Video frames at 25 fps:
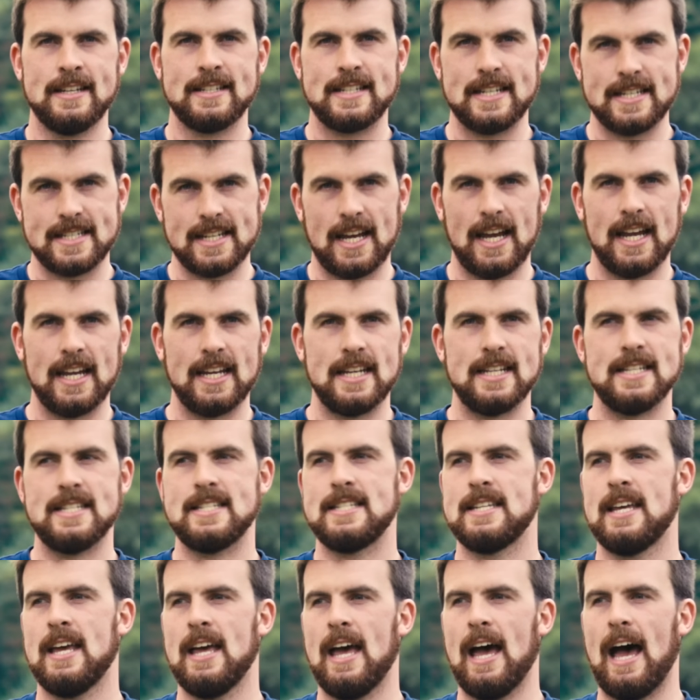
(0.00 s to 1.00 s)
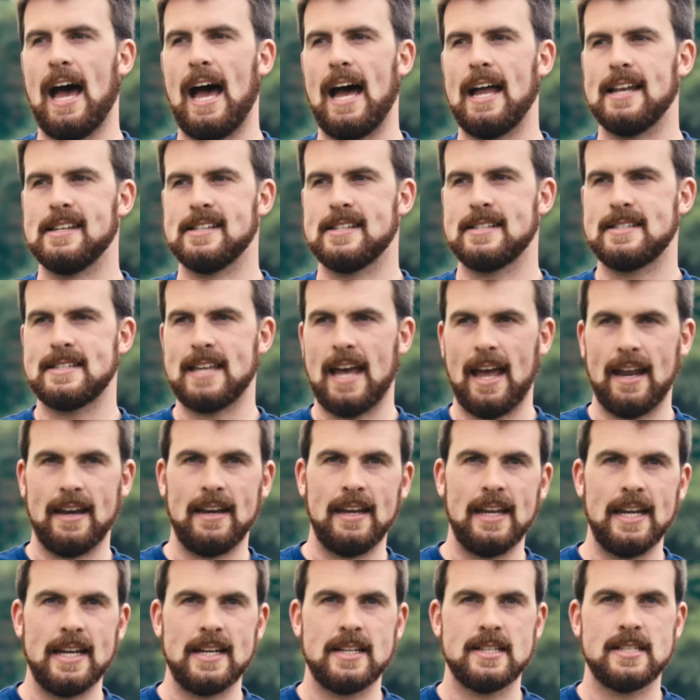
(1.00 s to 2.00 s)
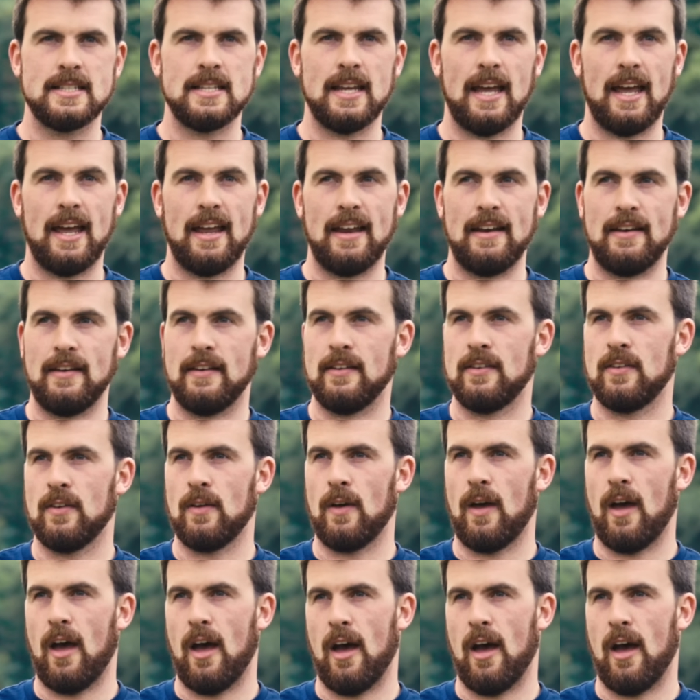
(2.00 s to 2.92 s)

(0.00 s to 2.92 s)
designs and techniques and